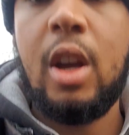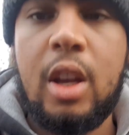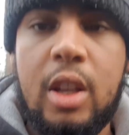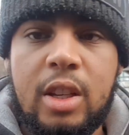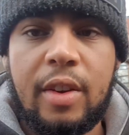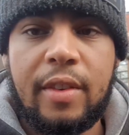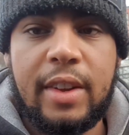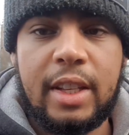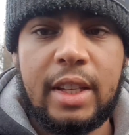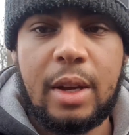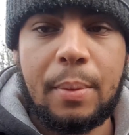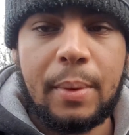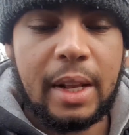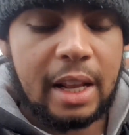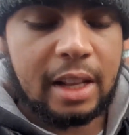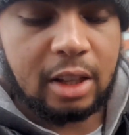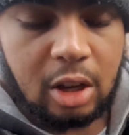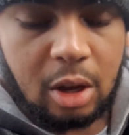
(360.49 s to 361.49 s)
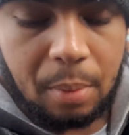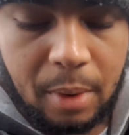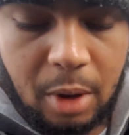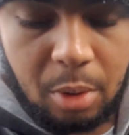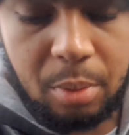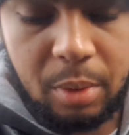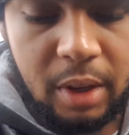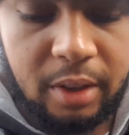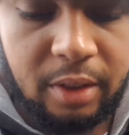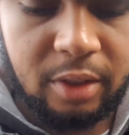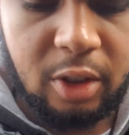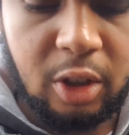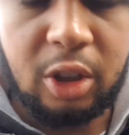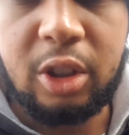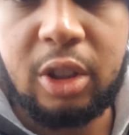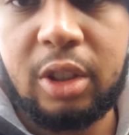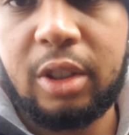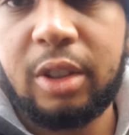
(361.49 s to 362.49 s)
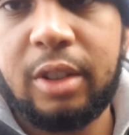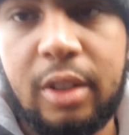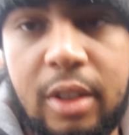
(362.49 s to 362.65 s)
So I've had to get my dad to come help me because